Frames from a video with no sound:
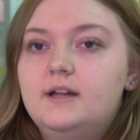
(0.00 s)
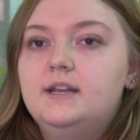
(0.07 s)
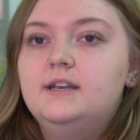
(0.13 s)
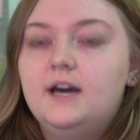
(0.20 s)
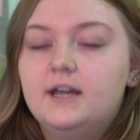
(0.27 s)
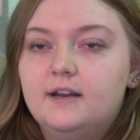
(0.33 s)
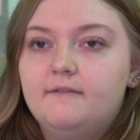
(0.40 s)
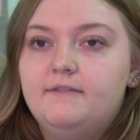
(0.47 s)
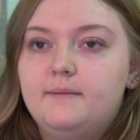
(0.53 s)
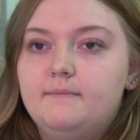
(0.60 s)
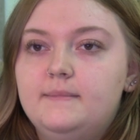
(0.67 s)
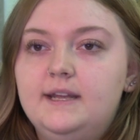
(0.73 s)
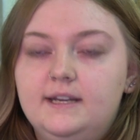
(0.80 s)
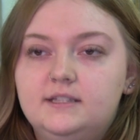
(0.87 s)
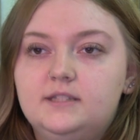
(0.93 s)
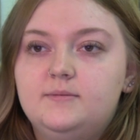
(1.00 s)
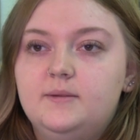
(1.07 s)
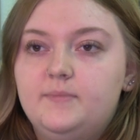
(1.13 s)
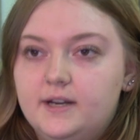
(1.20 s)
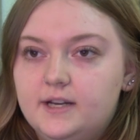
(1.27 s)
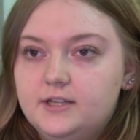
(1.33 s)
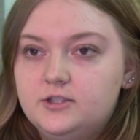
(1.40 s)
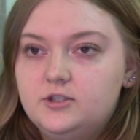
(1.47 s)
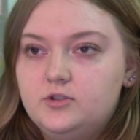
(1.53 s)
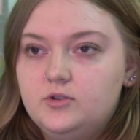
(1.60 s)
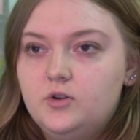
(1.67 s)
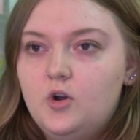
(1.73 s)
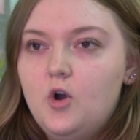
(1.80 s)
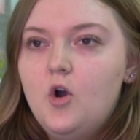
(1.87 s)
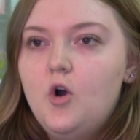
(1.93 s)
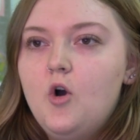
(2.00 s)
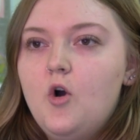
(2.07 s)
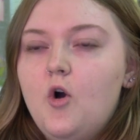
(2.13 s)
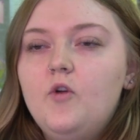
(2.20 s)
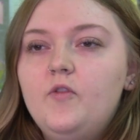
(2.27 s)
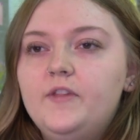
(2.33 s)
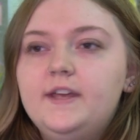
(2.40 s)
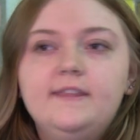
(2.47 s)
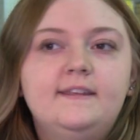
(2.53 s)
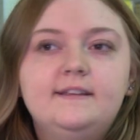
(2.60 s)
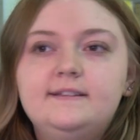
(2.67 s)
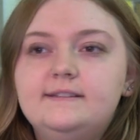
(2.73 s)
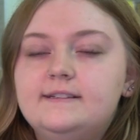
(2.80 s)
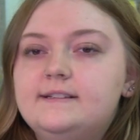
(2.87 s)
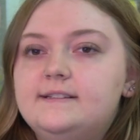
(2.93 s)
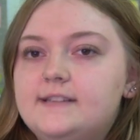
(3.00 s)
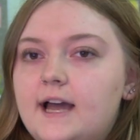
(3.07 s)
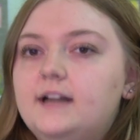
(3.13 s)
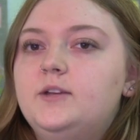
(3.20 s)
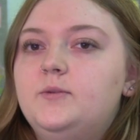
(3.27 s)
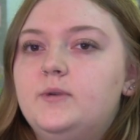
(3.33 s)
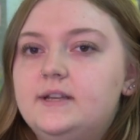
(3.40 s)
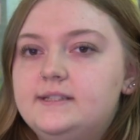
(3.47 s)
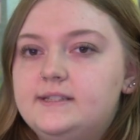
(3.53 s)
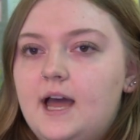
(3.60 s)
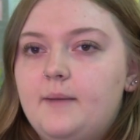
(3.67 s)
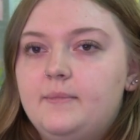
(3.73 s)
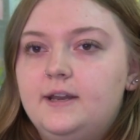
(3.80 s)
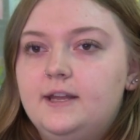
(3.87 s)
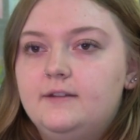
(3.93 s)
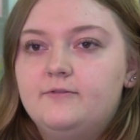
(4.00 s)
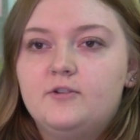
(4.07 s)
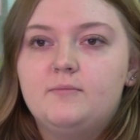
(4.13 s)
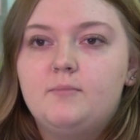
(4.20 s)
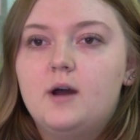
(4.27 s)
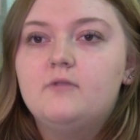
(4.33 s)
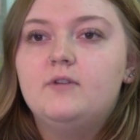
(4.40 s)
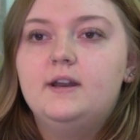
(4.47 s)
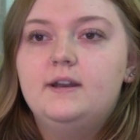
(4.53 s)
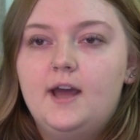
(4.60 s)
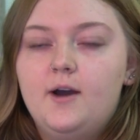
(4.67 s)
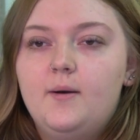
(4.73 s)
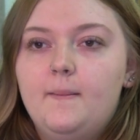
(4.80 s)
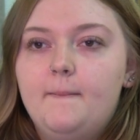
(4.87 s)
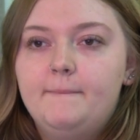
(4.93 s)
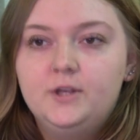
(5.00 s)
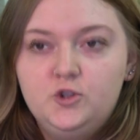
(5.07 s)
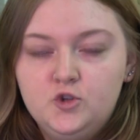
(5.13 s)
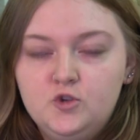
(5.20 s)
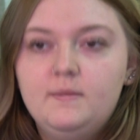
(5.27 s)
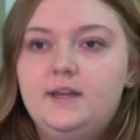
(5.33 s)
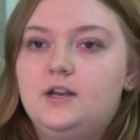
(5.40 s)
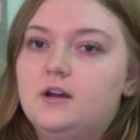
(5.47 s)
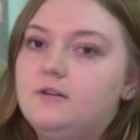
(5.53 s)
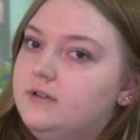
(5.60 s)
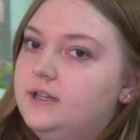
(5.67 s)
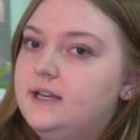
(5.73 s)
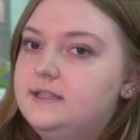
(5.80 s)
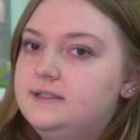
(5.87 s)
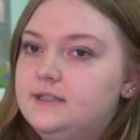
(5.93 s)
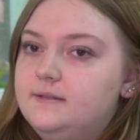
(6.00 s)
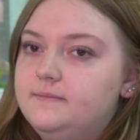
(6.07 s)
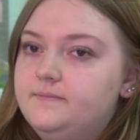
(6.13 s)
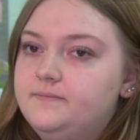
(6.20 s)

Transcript: None of them needed to be punished. Only this is exactly what is happening in Vermont right now, but you may not realize it.